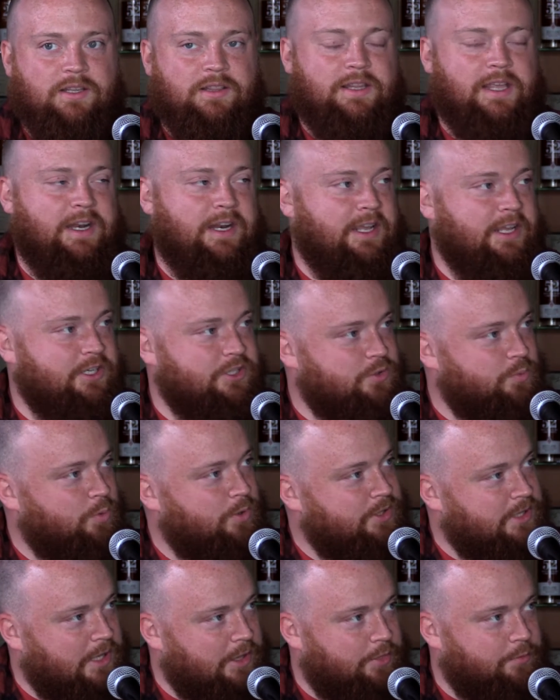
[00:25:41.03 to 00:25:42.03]
aged
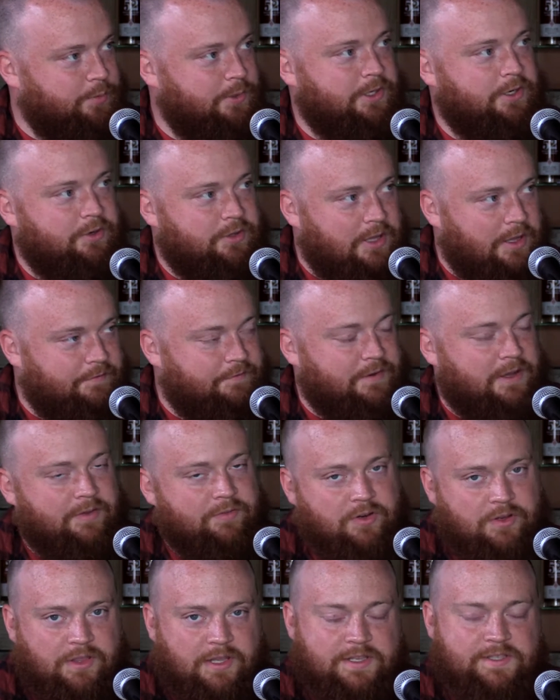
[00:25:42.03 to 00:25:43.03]
wood, that 3-year, that
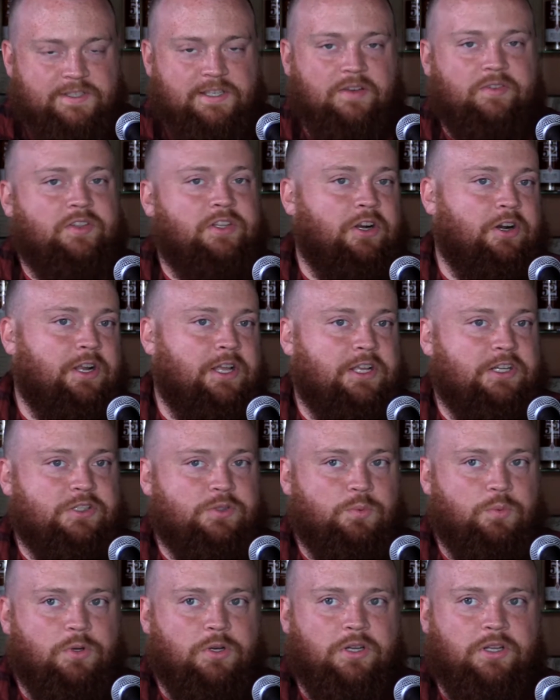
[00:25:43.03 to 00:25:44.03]
5-year, that 7-year aged
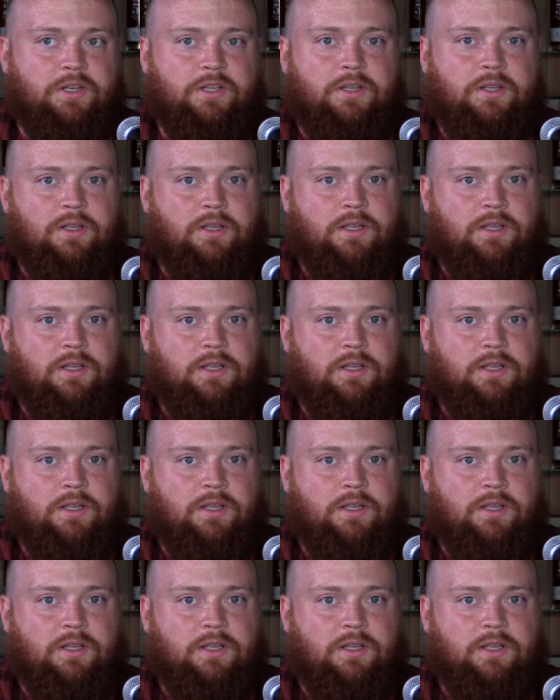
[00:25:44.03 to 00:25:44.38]
wood,